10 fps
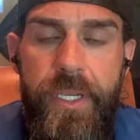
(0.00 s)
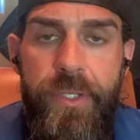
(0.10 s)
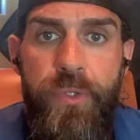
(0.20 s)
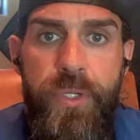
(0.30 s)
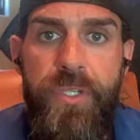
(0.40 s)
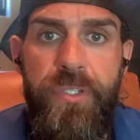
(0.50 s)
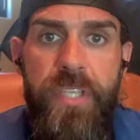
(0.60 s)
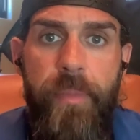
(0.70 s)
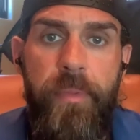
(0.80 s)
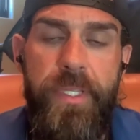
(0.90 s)
nutritional
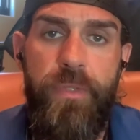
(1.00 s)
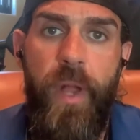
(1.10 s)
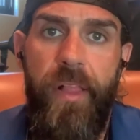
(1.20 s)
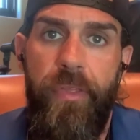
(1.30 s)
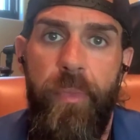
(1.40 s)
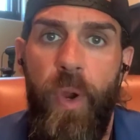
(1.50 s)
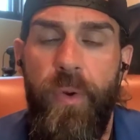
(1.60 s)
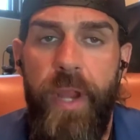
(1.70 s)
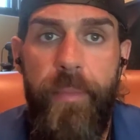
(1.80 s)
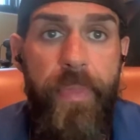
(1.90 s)
supplements while on the program?